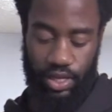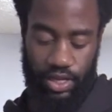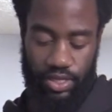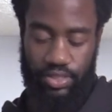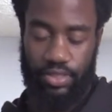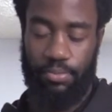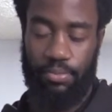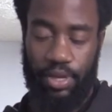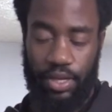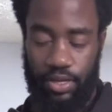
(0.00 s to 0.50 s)

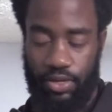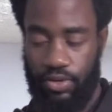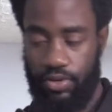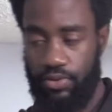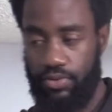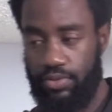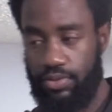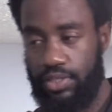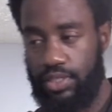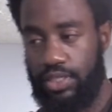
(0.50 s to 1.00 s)
the
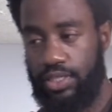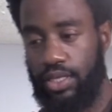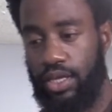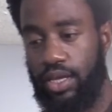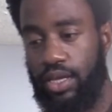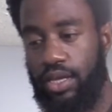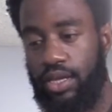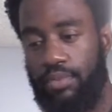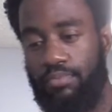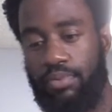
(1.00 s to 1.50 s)
mangoes,
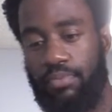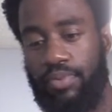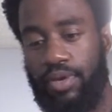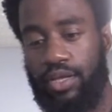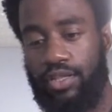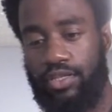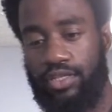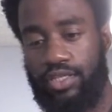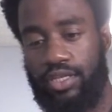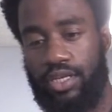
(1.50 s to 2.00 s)
and
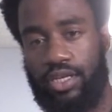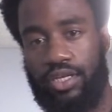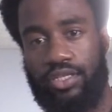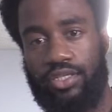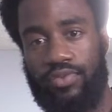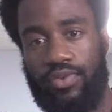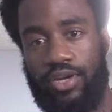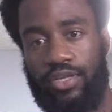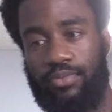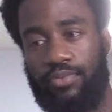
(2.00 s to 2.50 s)
prepare the chicken
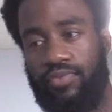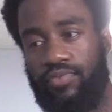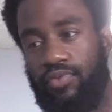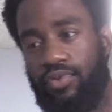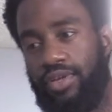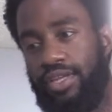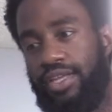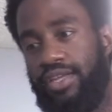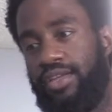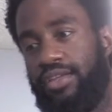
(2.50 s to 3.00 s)
2 hours
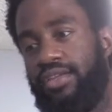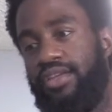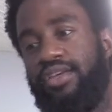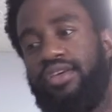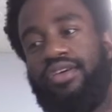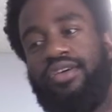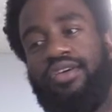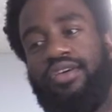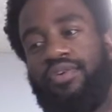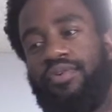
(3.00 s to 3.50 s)
beforehand.
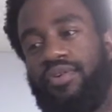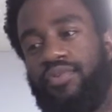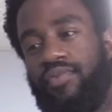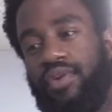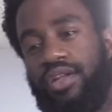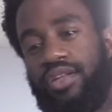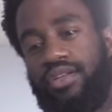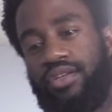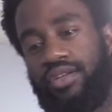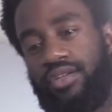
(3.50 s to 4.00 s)
And you're
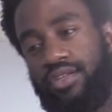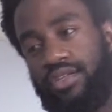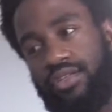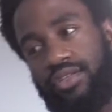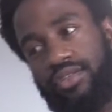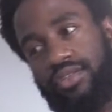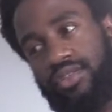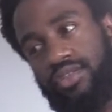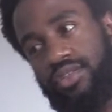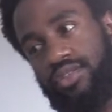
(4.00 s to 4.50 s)
ready to cook.
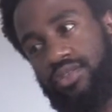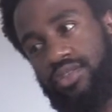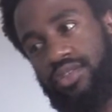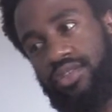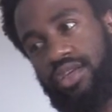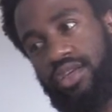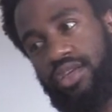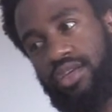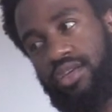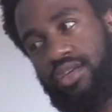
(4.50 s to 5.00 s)
It's going to
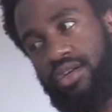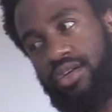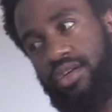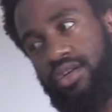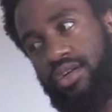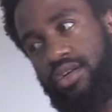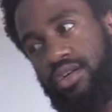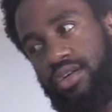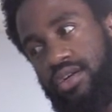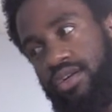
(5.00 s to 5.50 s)
take
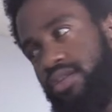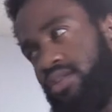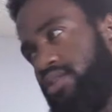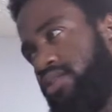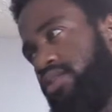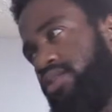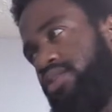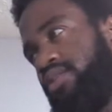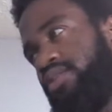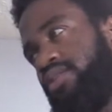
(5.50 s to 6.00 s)

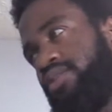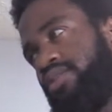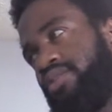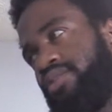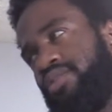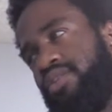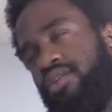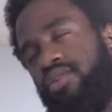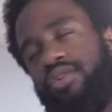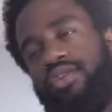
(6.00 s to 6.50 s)

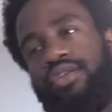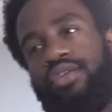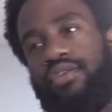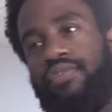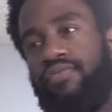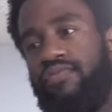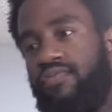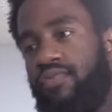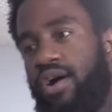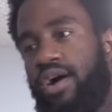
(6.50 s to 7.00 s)

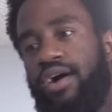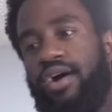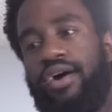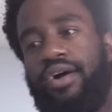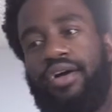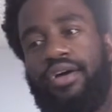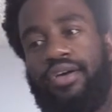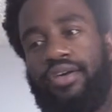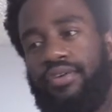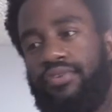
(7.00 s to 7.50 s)

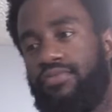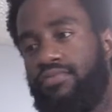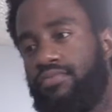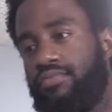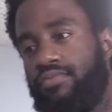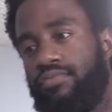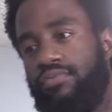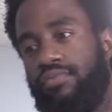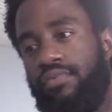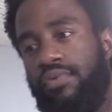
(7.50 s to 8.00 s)
35,
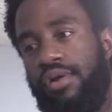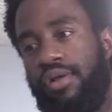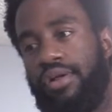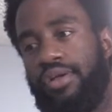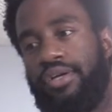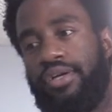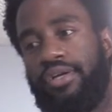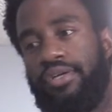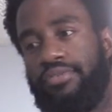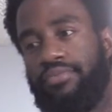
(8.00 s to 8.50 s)

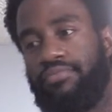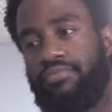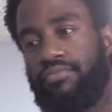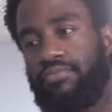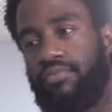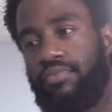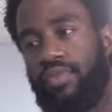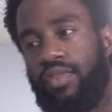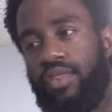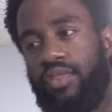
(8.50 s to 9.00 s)

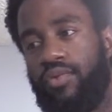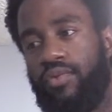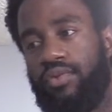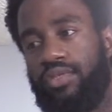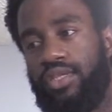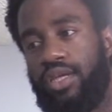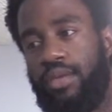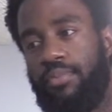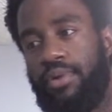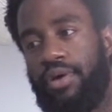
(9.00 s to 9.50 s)
we'll
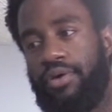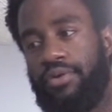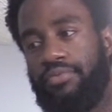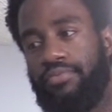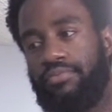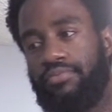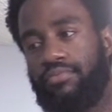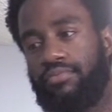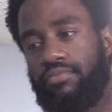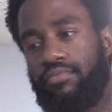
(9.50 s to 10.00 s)
say
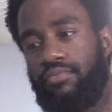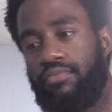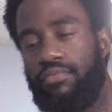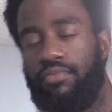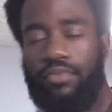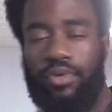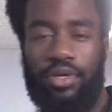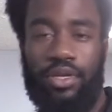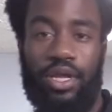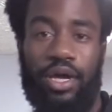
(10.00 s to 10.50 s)
about
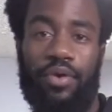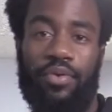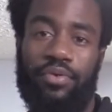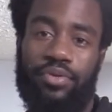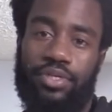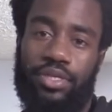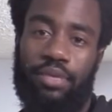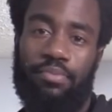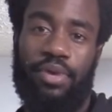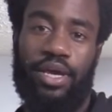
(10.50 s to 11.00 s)
an hour.
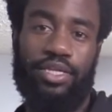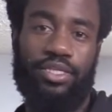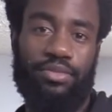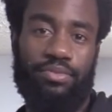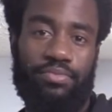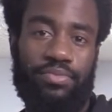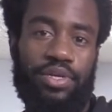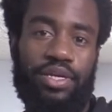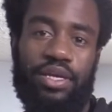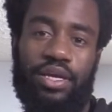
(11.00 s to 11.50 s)
Let's say
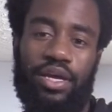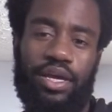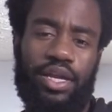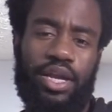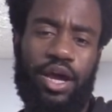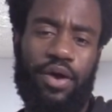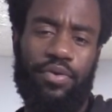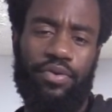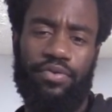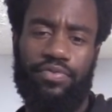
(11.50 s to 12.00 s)
maximum an
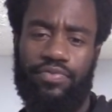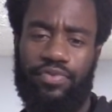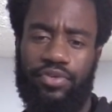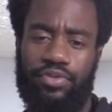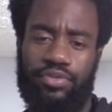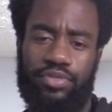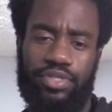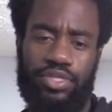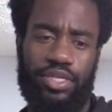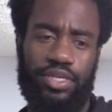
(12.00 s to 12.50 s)
hour for
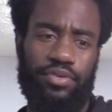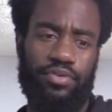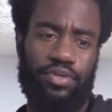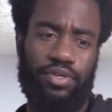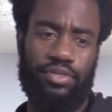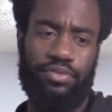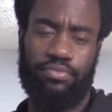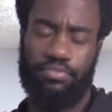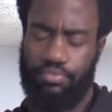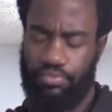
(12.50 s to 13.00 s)
you
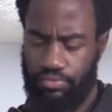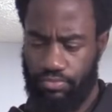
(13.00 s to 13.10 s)
searing,